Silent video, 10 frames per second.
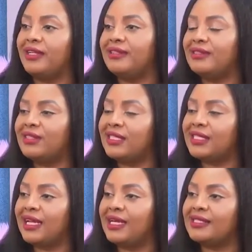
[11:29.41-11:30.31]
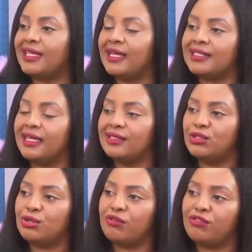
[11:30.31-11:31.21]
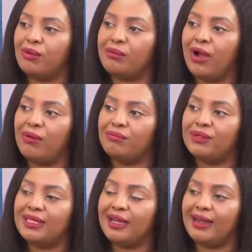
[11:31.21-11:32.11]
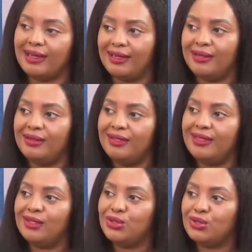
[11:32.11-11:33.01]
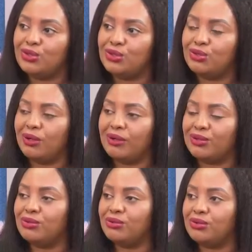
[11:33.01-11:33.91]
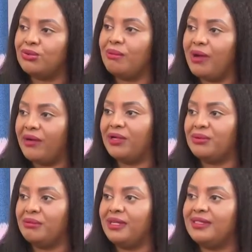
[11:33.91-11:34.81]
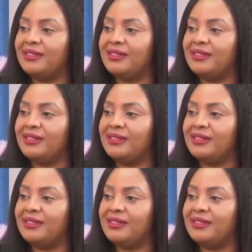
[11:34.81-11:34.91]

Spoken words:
And just tell us that transition from now being a girl to a married woman.